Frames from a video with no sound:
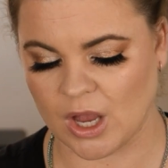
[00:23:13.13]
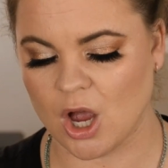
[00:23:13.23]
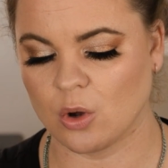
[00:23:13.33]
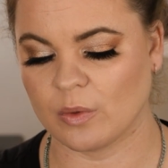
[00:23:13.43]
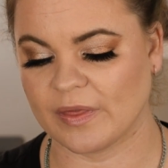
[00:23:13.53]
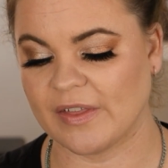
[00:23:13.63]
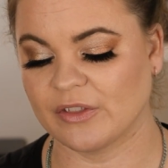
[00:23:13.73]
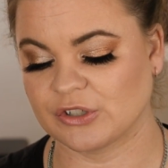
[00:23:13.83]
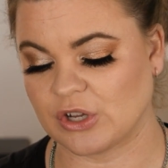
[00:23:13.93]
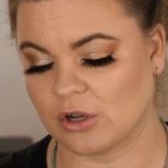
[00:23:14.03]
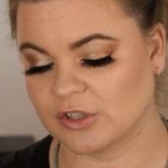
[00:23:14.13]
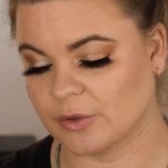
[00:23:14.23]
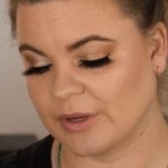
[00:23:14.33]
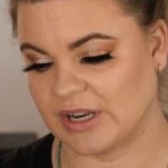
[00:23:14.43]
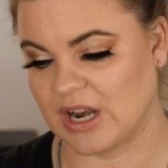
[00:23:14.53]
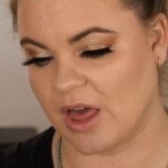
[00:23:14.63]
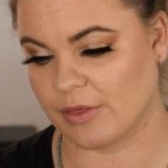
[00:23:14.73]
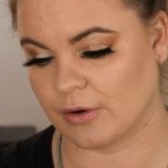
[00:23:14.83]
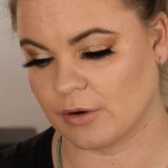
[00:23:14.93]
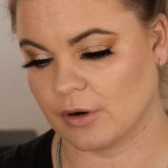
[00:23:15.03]
Oh, then there's also
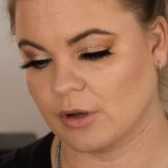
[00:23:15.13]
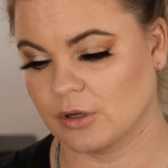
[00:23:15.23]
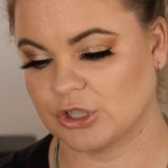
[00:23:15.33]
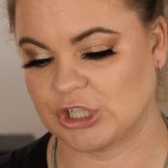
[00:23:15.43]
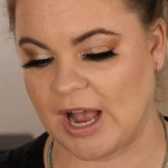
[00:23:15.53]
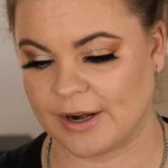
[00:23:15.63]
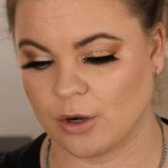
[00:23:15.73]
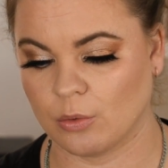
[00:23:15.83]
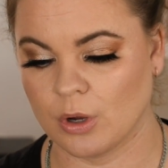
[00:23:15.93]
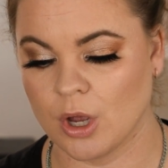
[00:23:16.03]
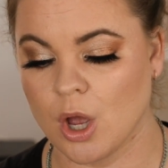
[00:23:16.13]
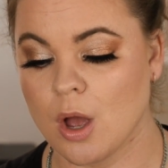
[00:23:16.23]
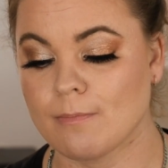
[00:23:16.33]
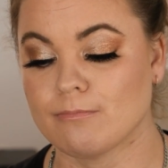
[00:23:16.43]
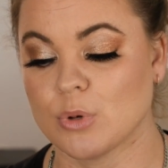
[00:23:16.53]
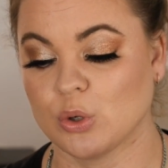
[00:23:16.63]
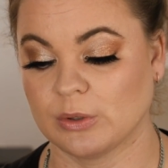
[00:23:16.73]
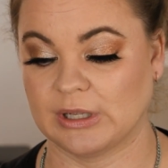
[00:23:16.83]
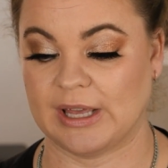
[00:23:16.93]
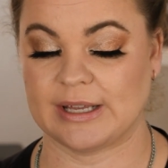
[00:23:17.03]
another shadow,
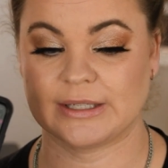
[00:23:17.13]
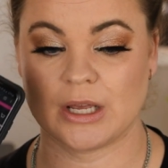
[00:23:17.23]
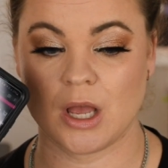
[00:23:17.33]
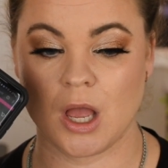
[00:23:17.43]
Moonlit.